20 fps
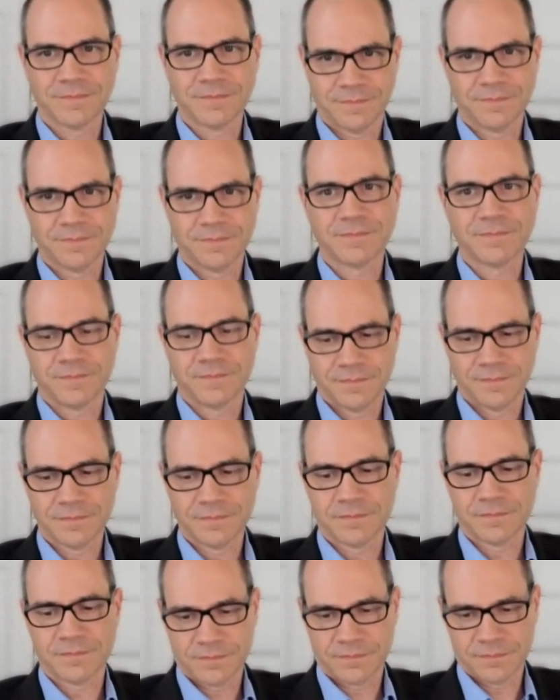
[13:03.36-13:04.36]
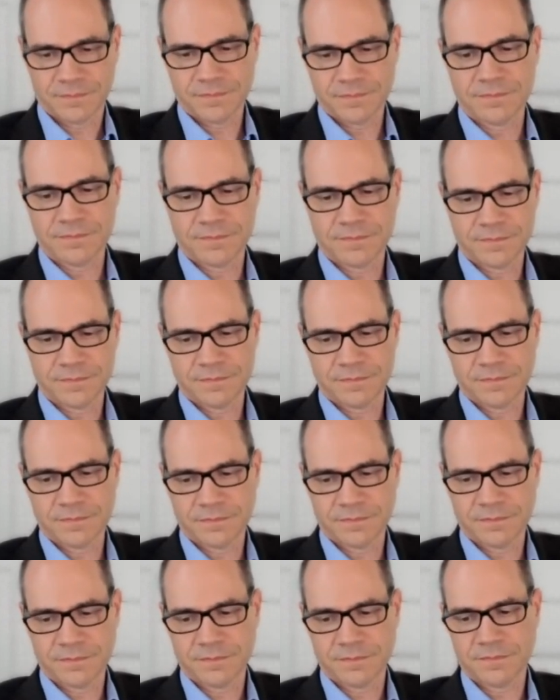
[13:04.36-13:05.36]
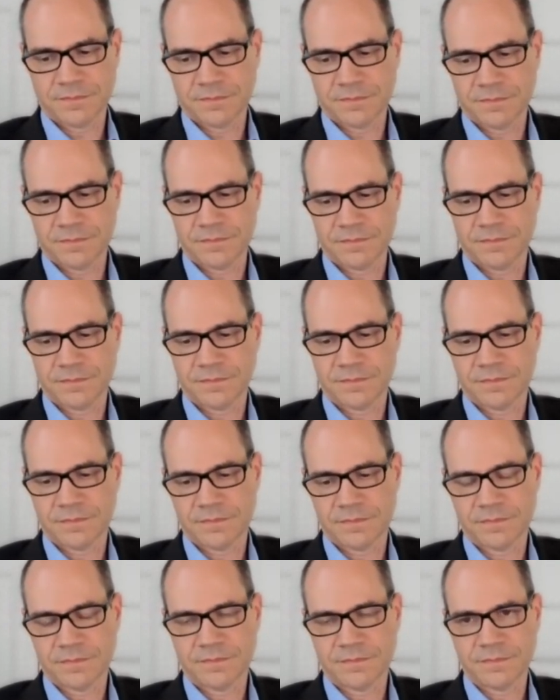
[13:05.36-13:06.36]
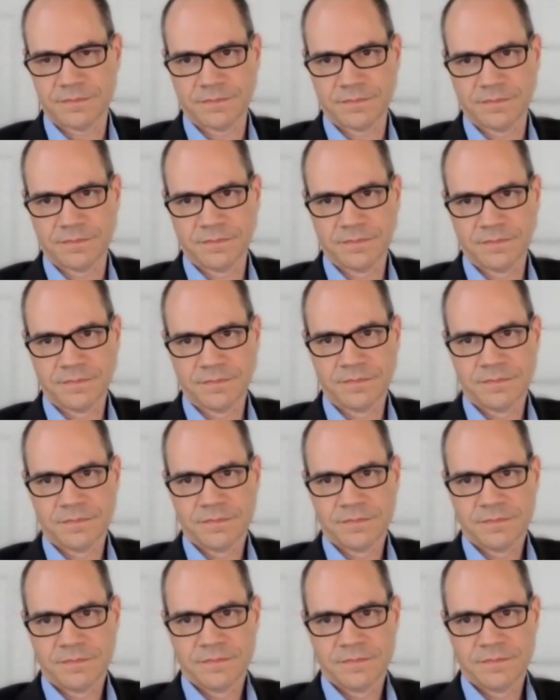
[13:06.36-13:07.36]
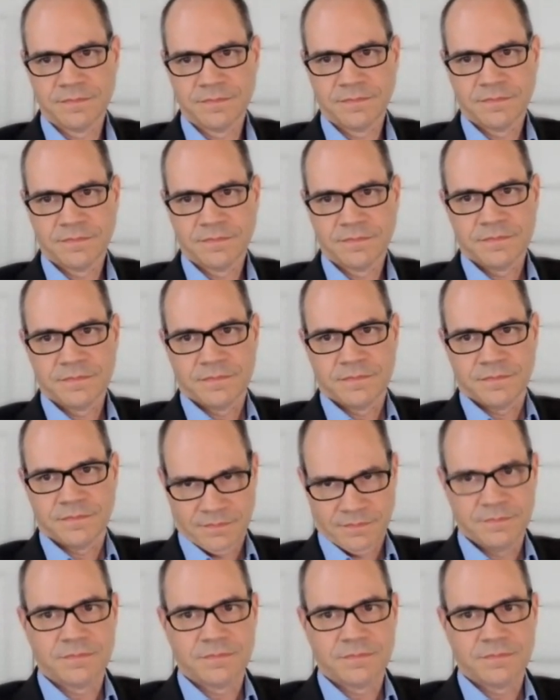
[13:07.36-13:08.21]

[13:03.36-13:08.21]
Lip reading: The person shown says nothing.